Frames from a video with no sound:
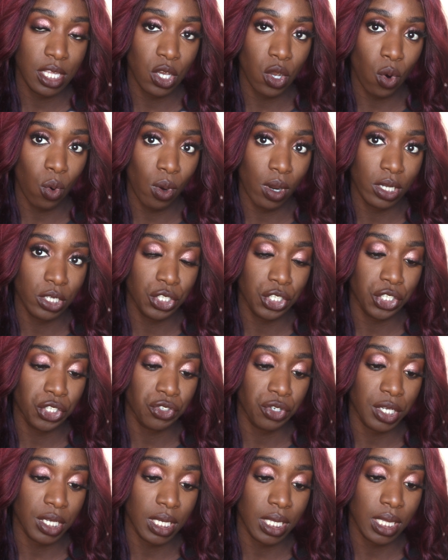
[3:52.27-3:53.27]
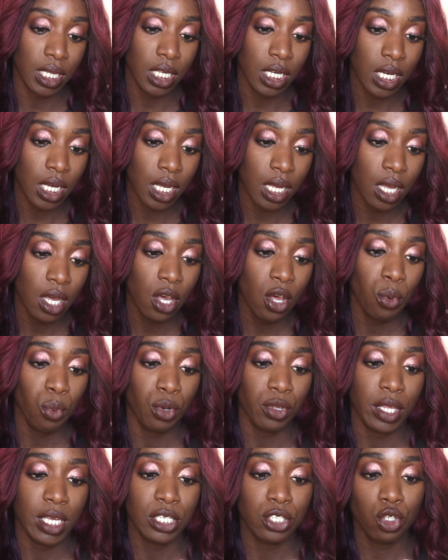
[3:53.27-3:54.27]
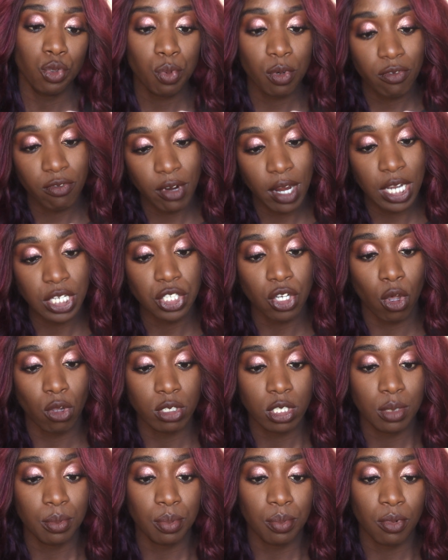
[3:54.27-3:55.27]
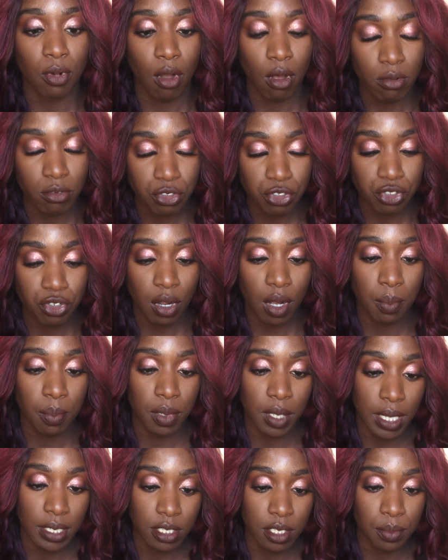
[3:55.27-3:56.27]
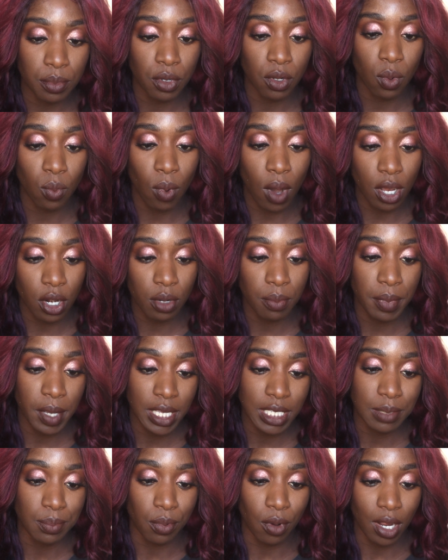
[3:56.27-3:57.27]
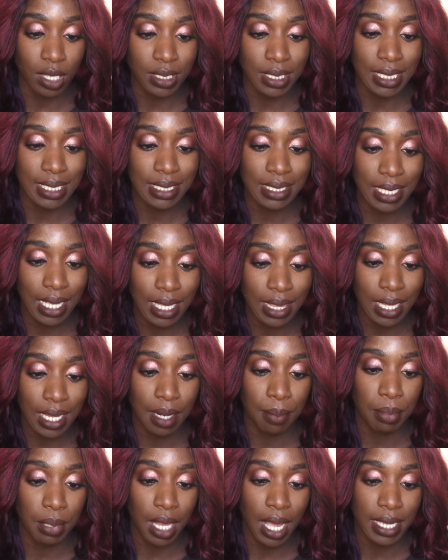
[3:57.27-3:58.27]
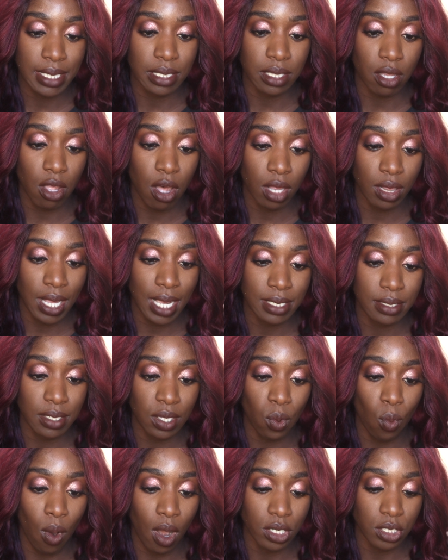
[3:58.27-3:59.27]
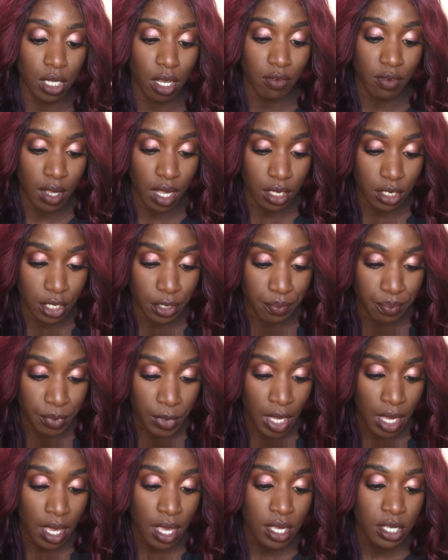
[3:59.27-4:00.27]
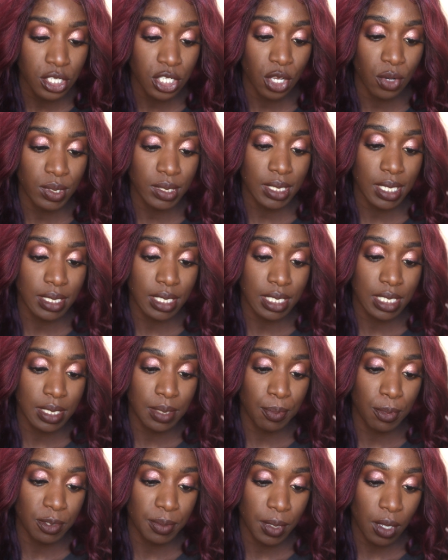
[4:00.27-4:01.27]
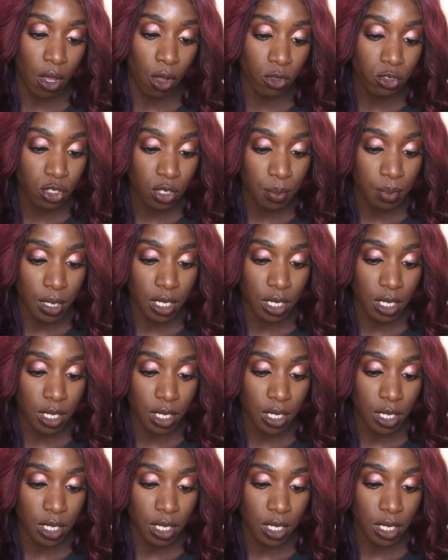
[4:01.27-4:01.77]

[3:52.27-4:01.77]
the orange streaky look with a super fresh, ultra blendable water-based bronzing stick that applies long-lasting wash-off color. So it says it's supposed to be ultra